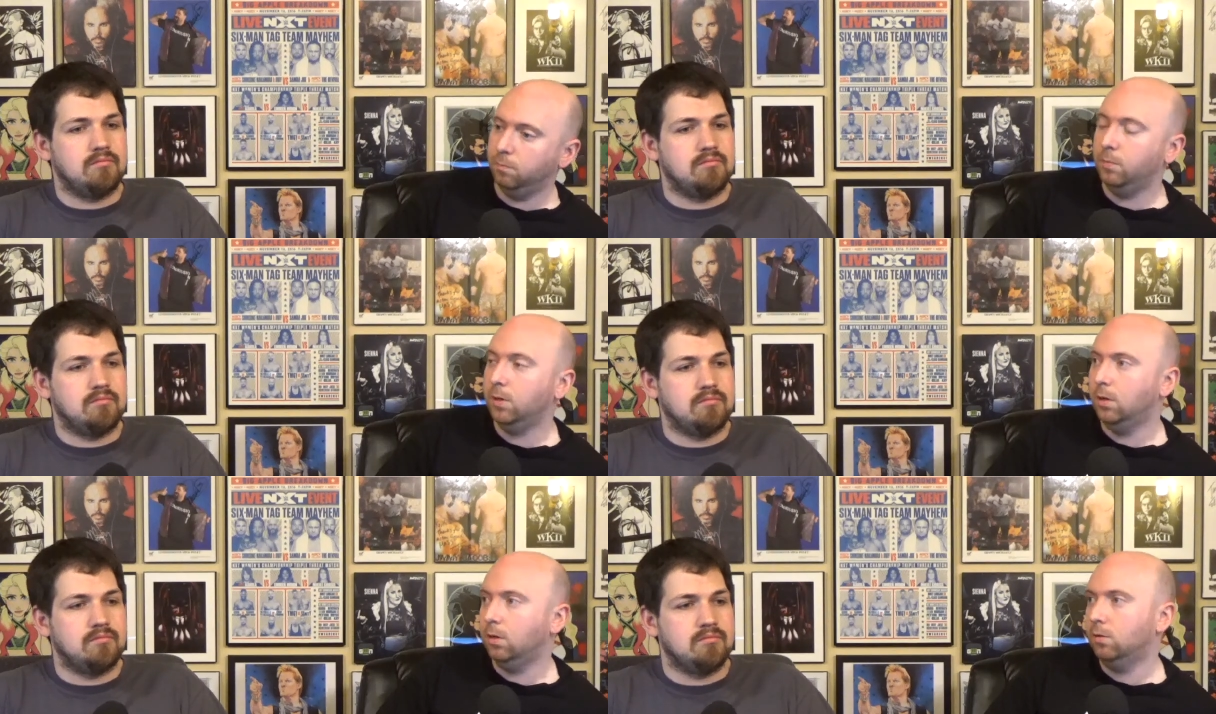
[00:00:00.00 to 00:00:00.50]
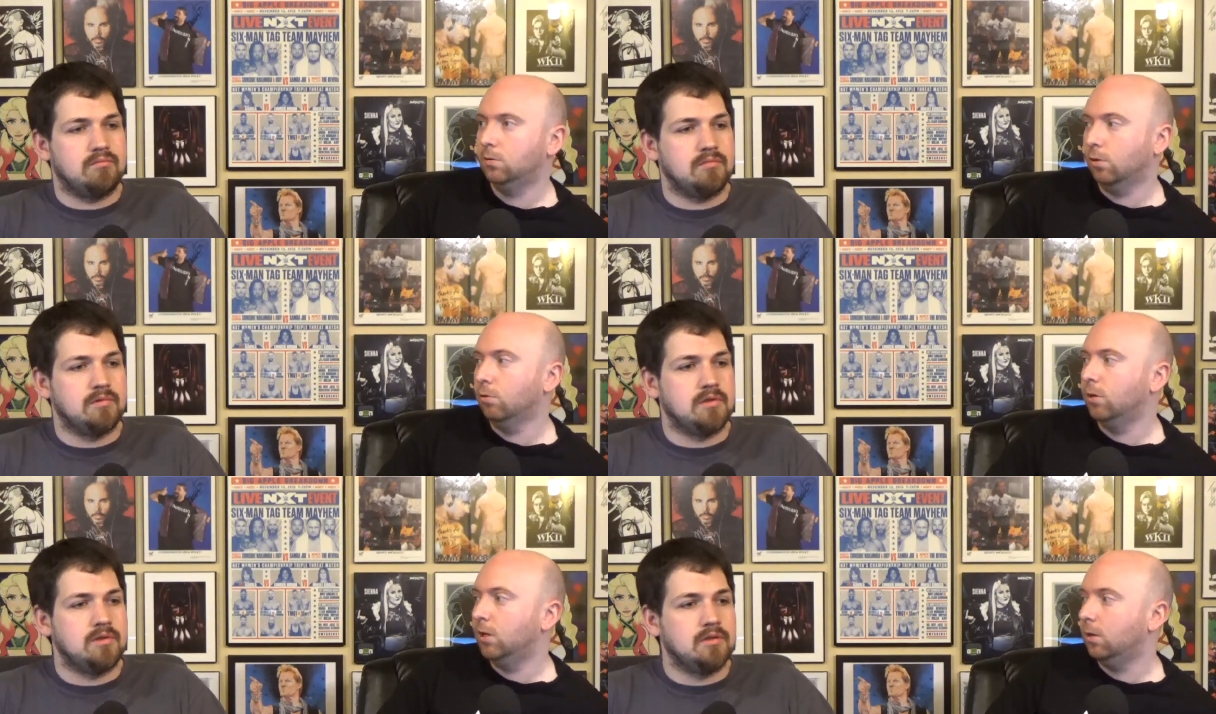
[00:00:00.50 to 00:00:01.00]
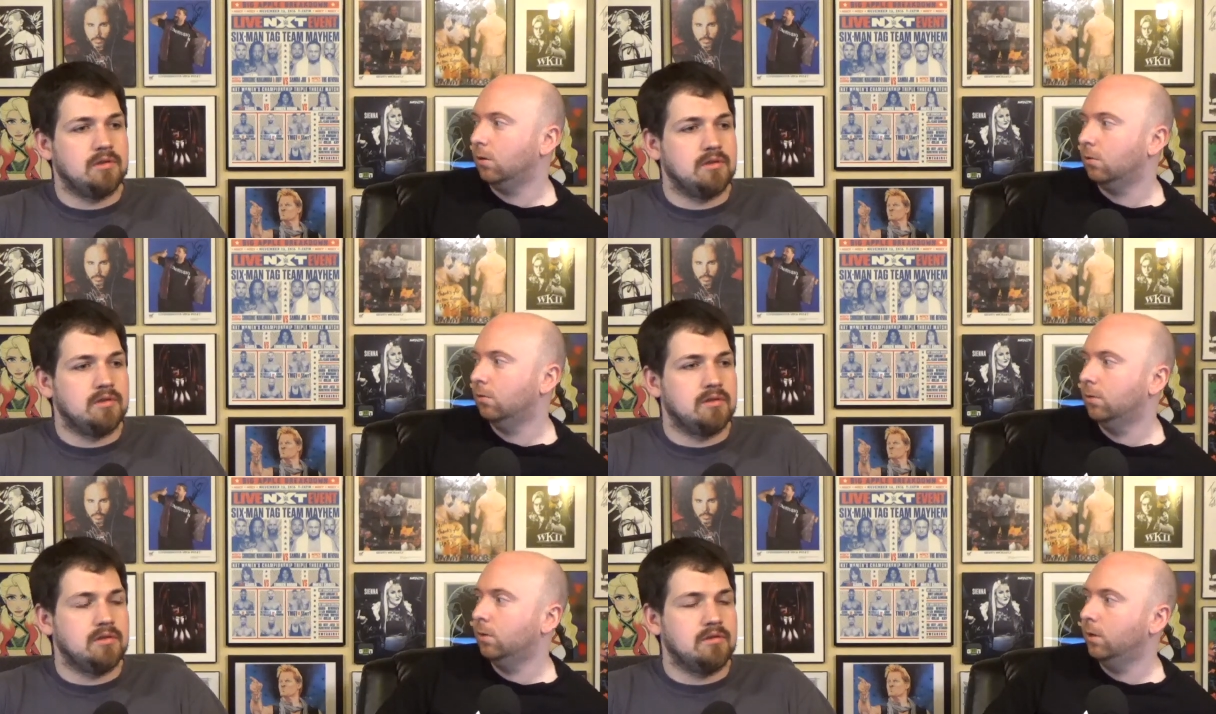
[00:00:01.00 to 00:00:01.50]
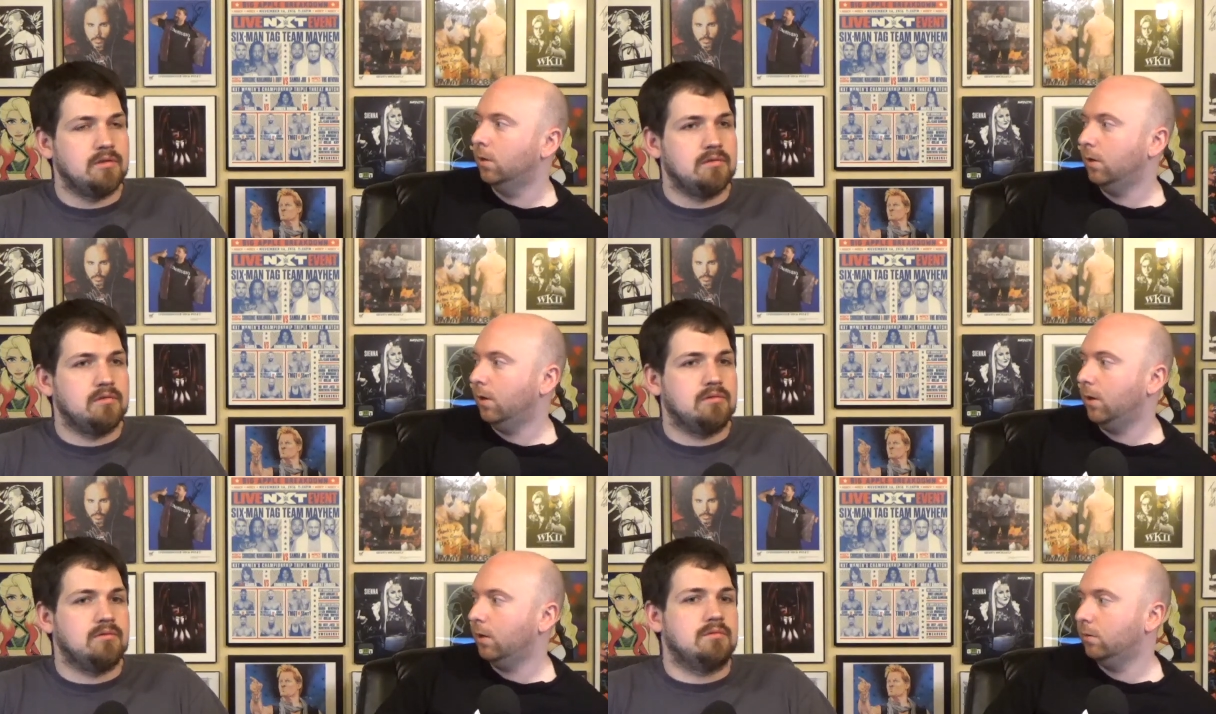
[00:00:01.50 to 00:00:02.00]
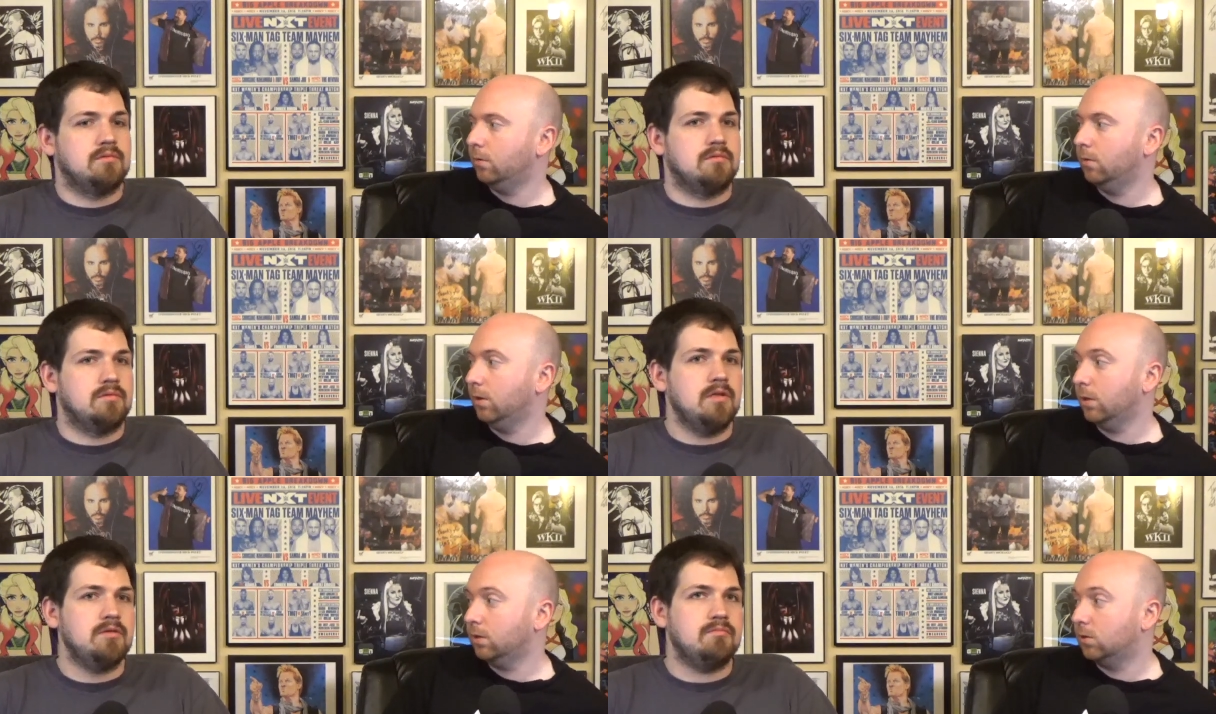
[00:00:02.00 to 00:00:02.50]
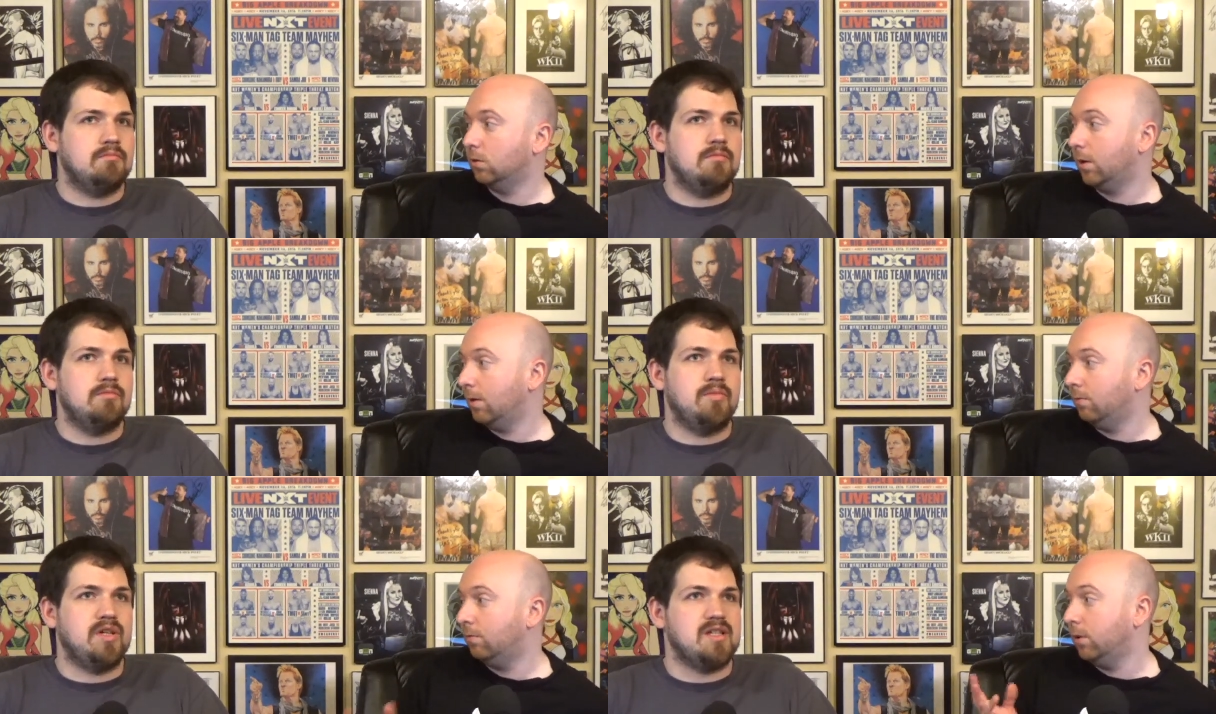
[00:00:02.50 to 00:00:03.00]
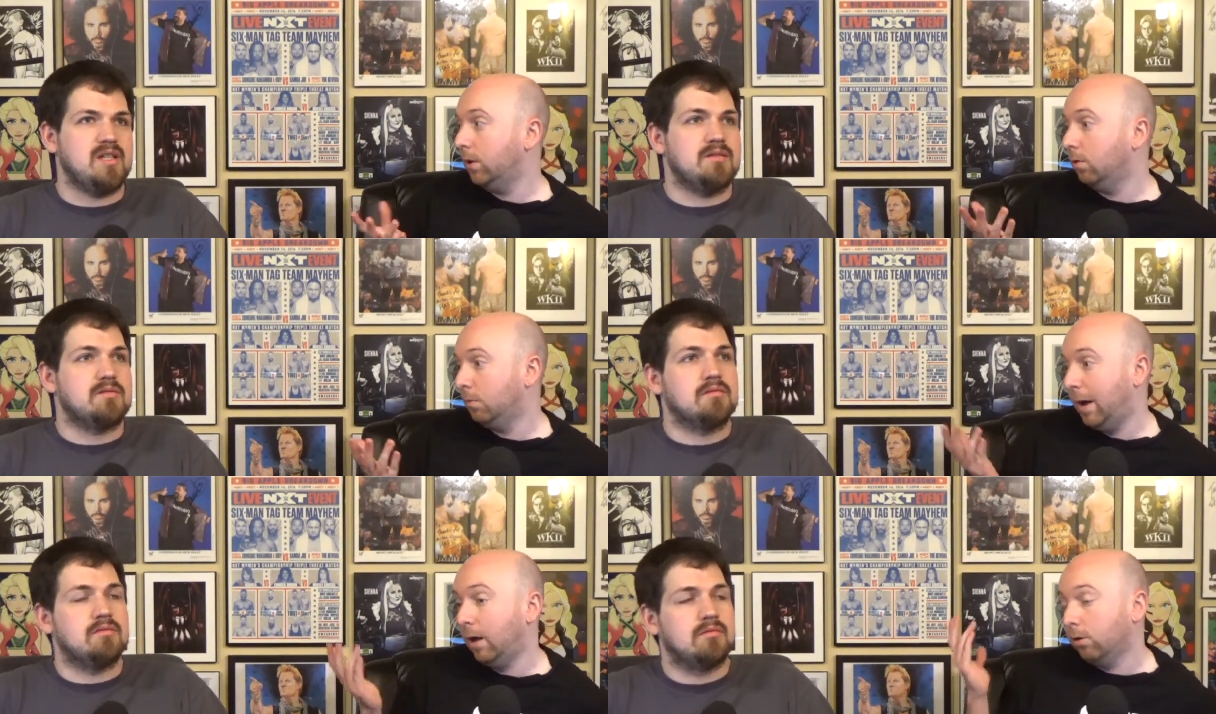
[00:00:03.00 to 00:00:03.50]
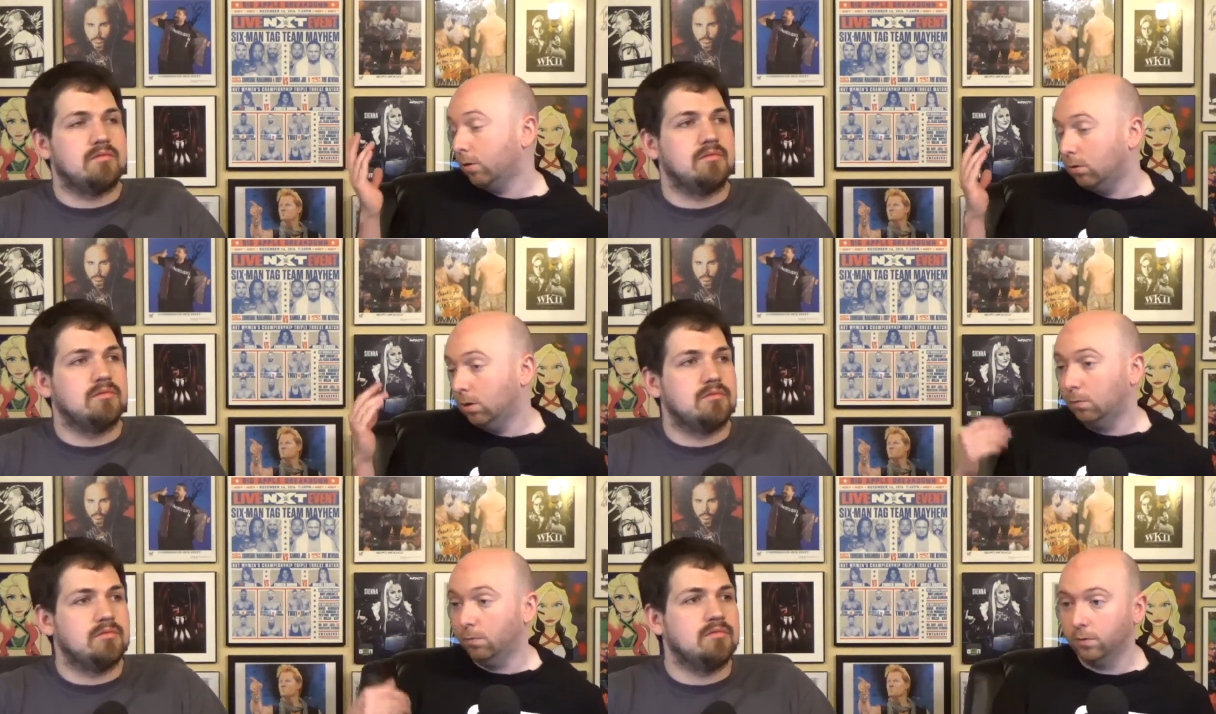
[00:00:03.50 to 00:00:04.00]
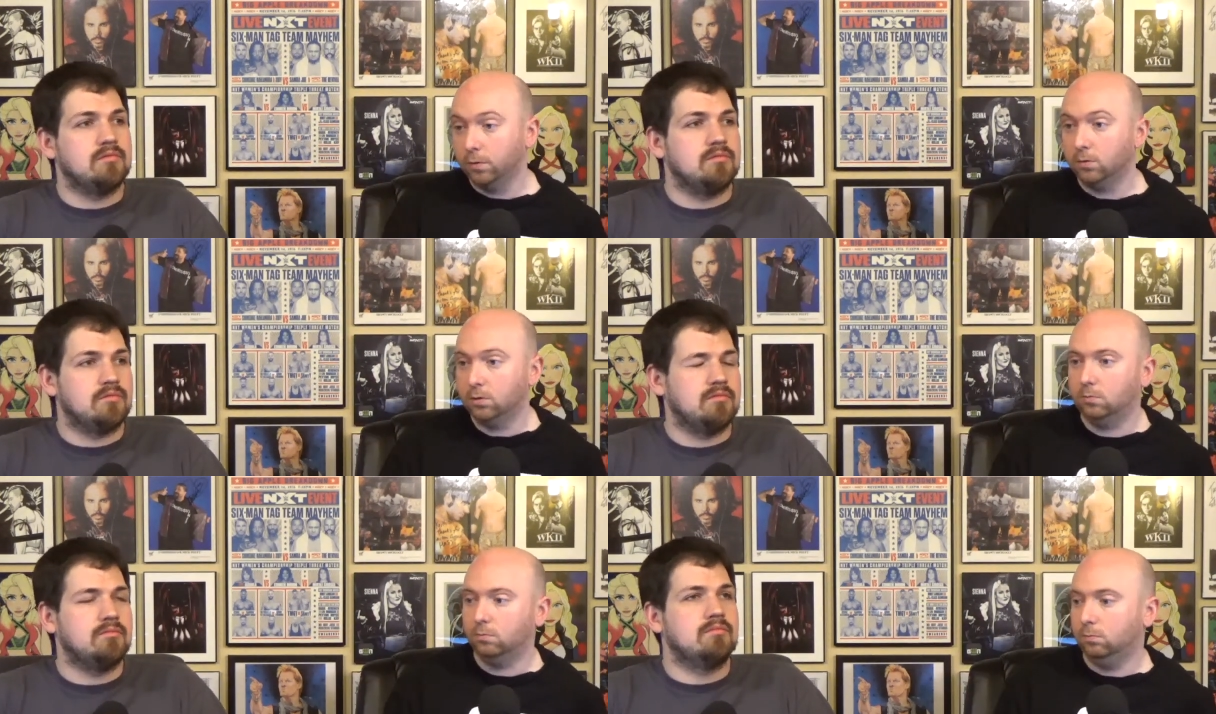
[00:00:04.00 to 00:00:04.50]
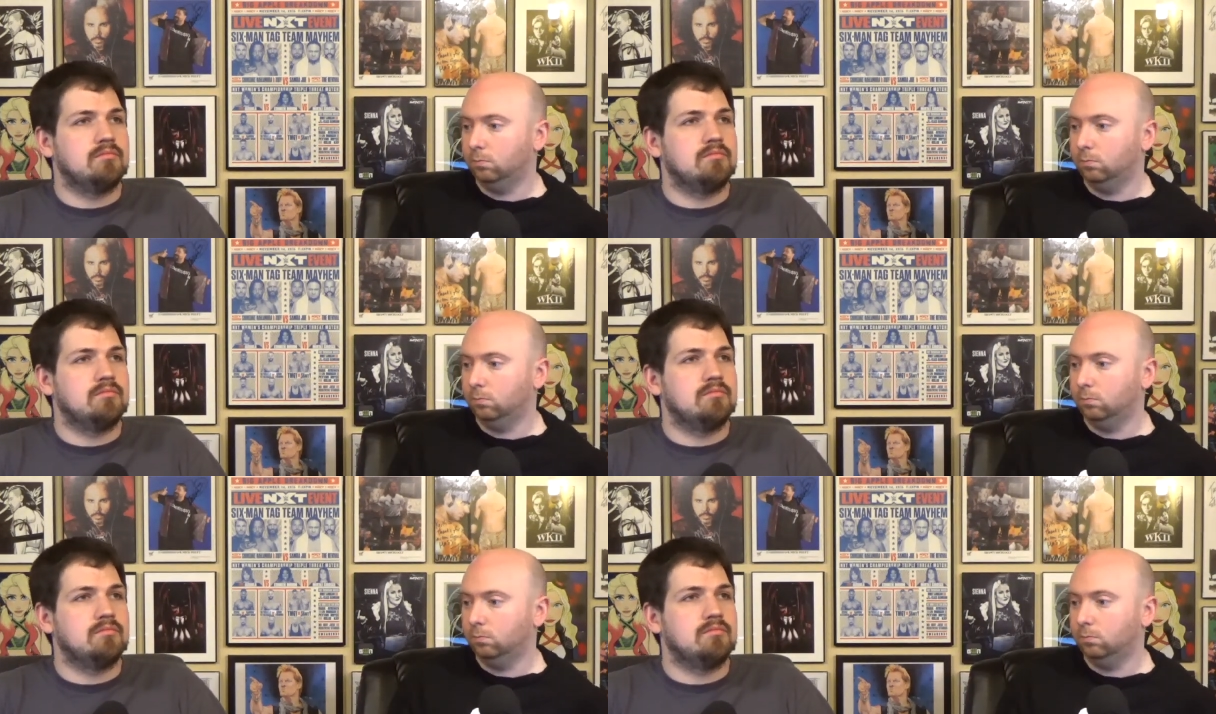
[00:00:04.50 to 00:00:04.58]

Speaker 1: be turn heel, and I guess yeah, they'll have the sense. heel Balor Club versus